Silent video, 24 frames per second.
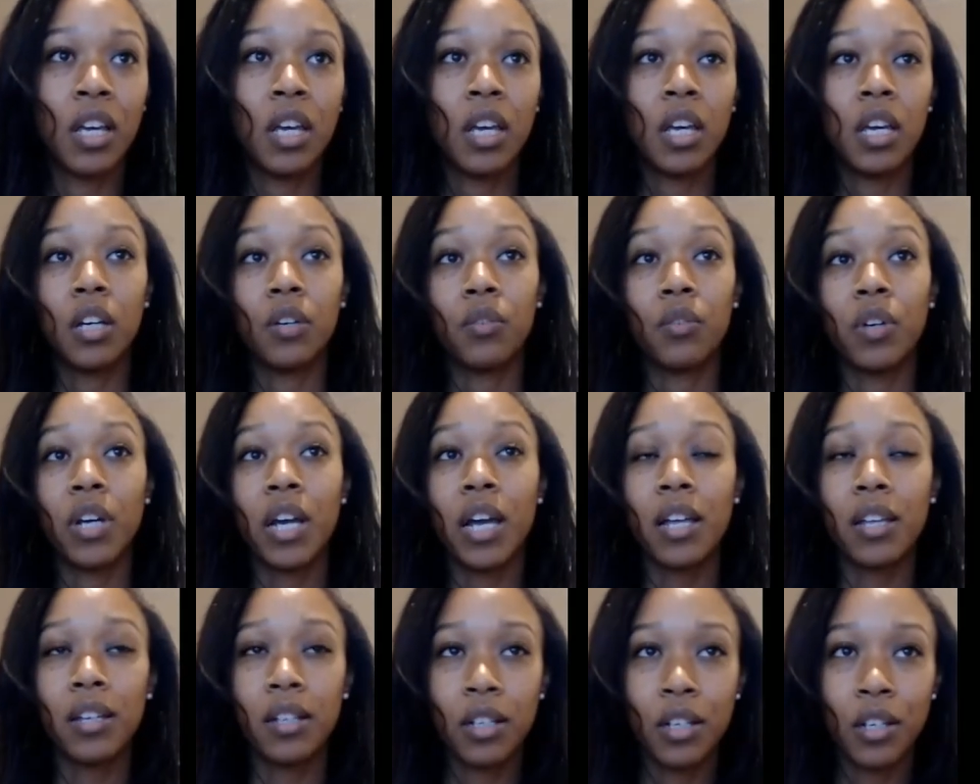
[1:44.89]
In
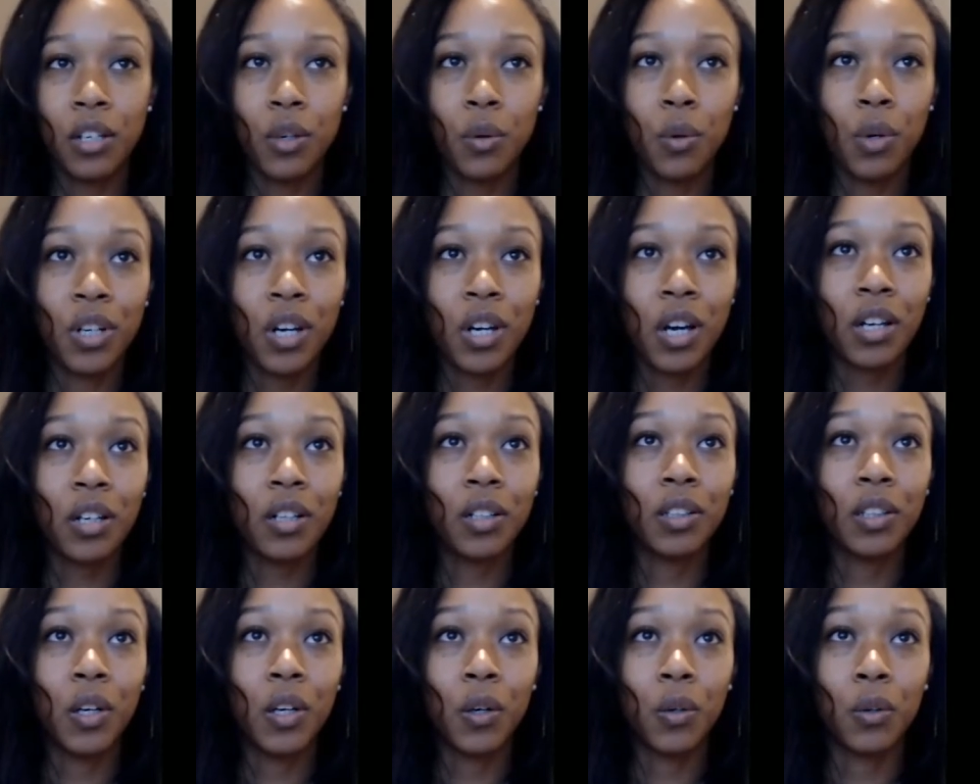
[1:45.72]
reality, you are not
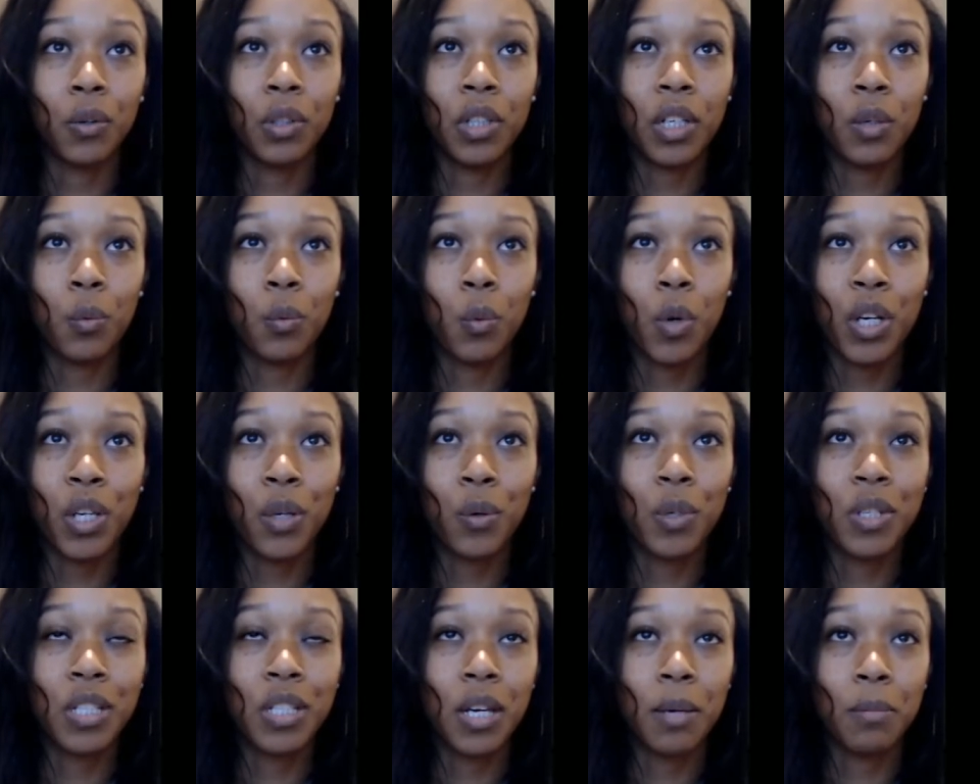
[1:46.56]
alone in what you
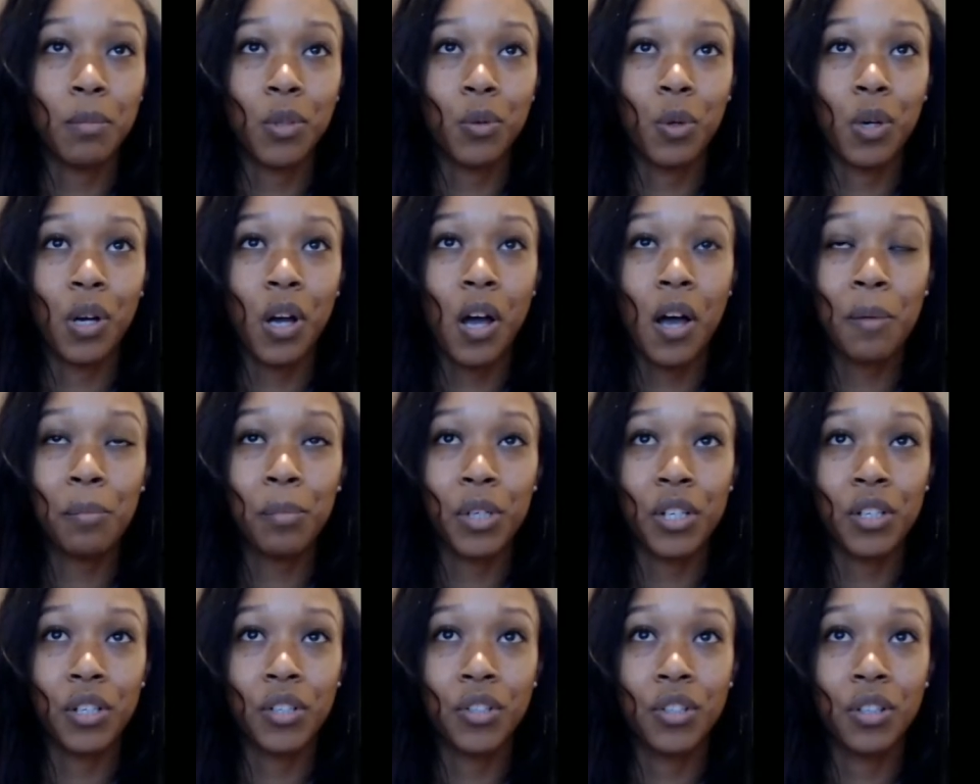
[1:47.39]
attempt to
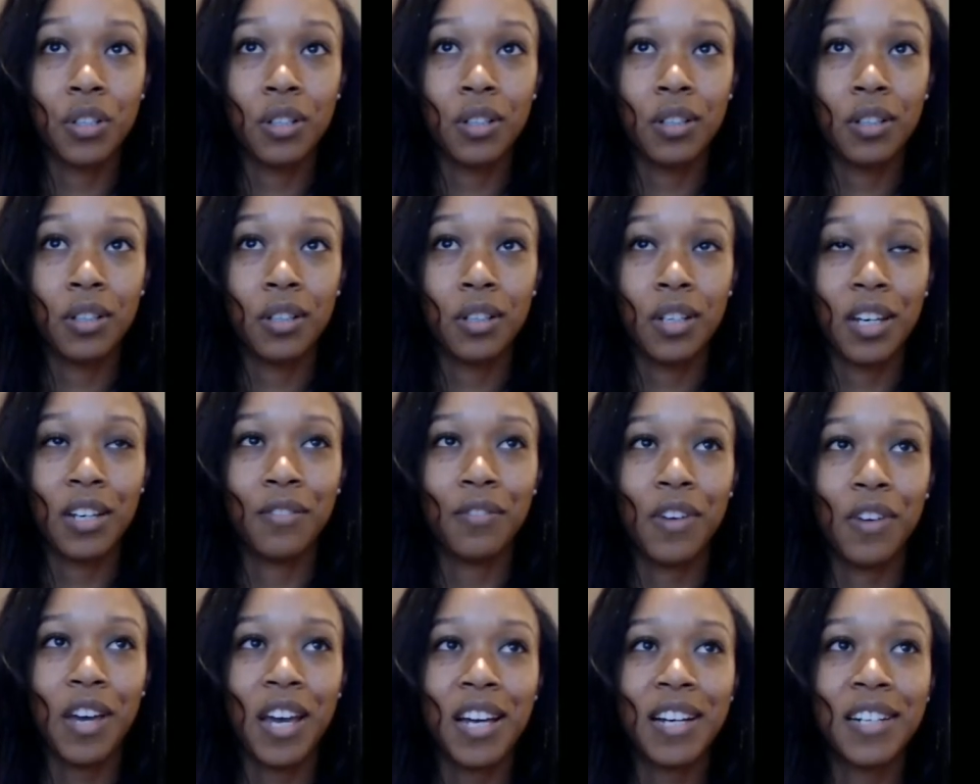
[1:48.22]
accomplish. In
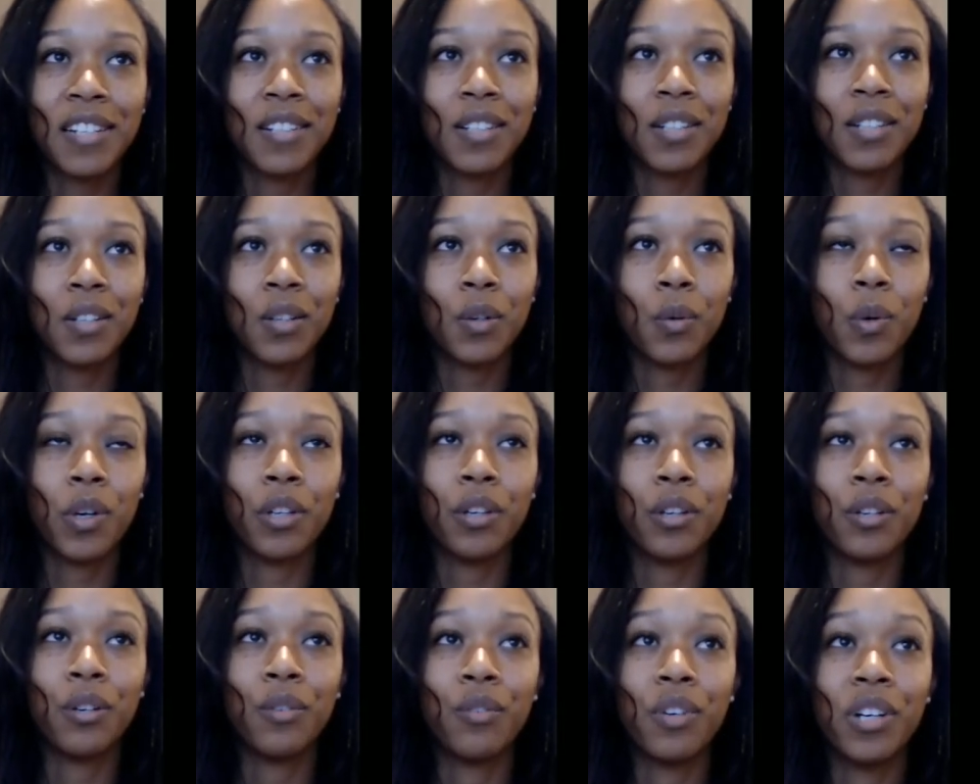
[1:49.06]
fact, whether
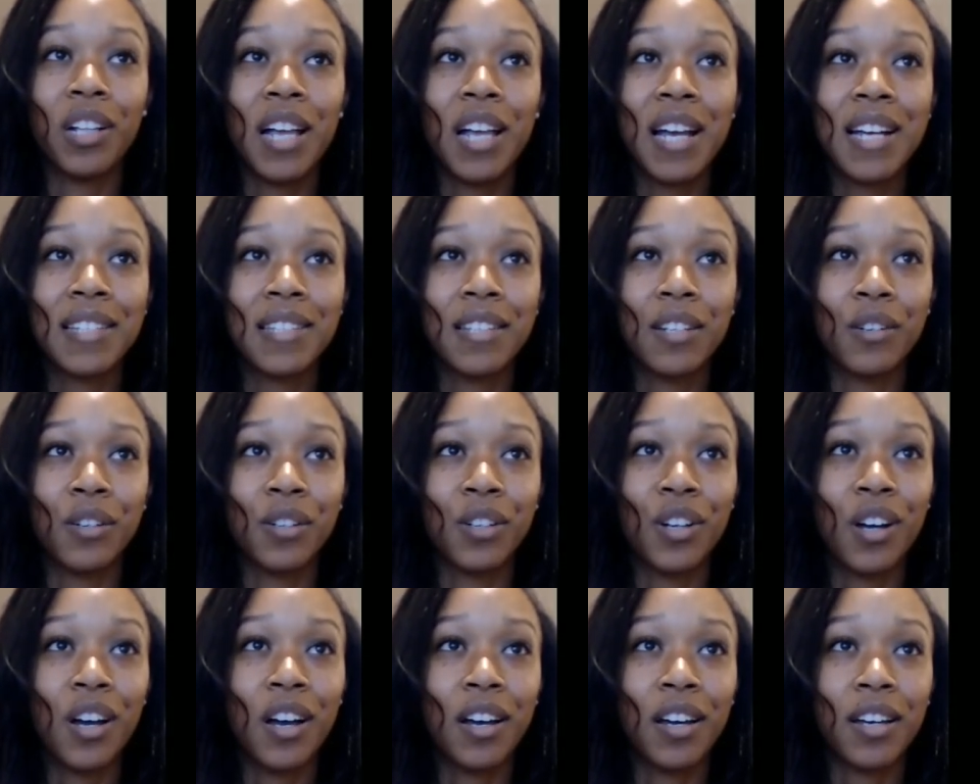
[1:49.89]
you realize it or
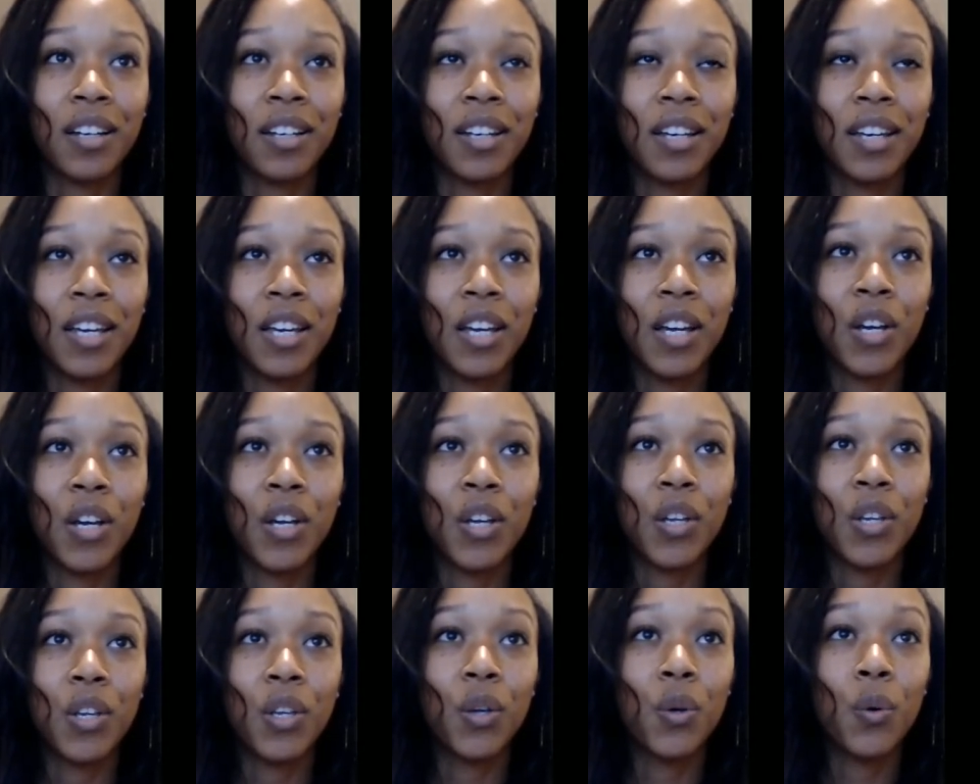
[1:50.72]
not,
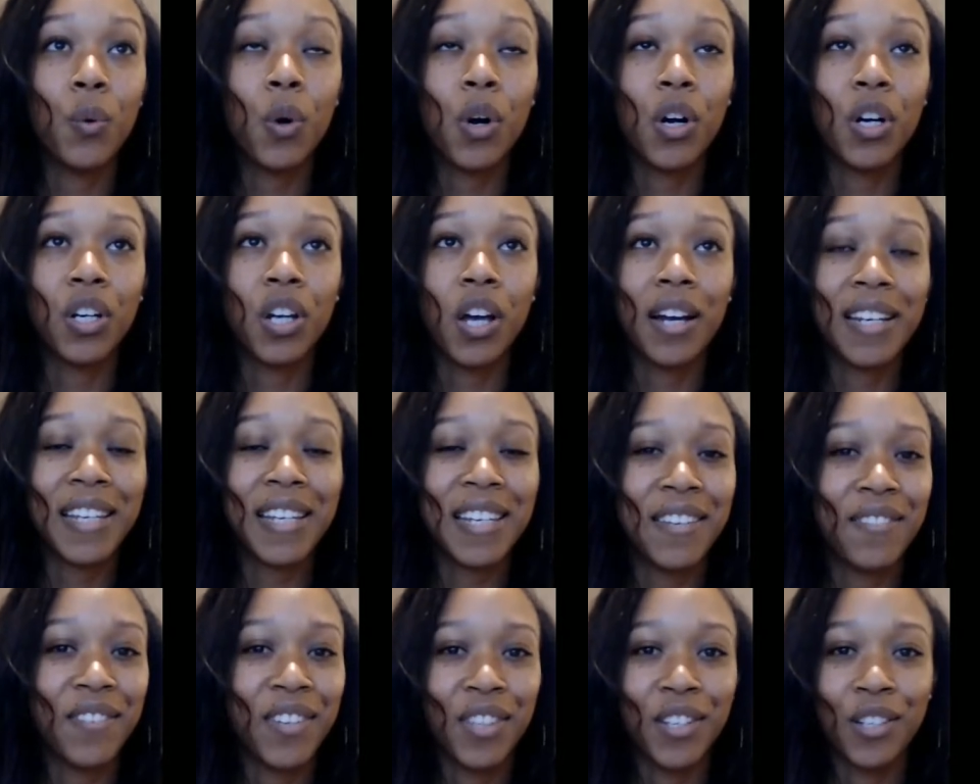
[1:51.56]
you are not
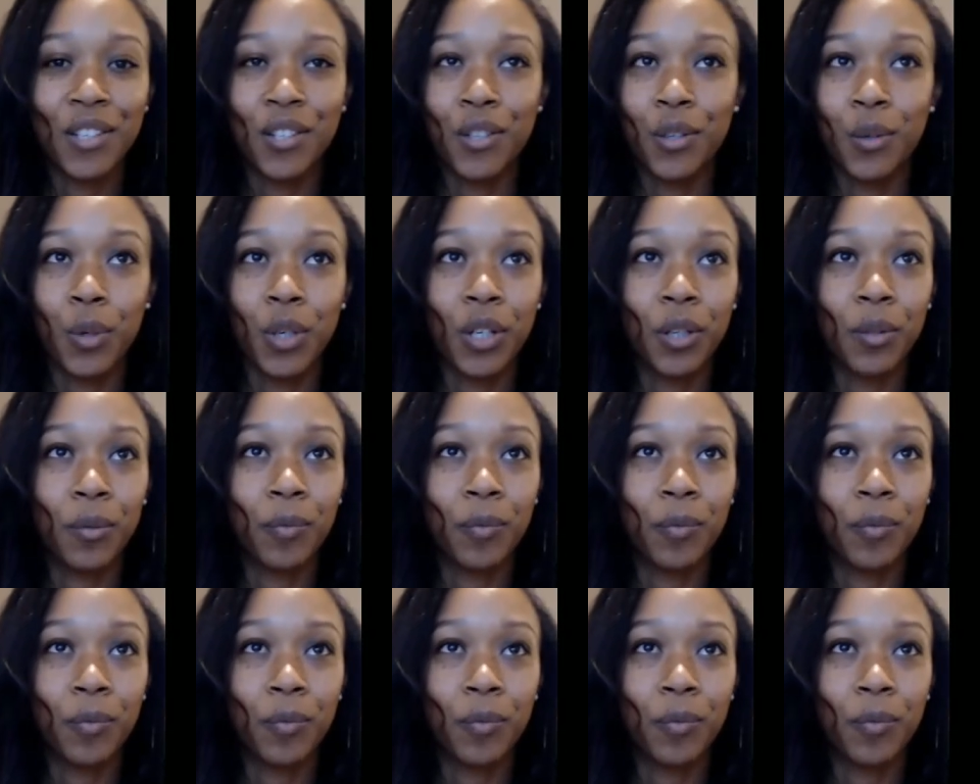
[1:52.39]
even the doer.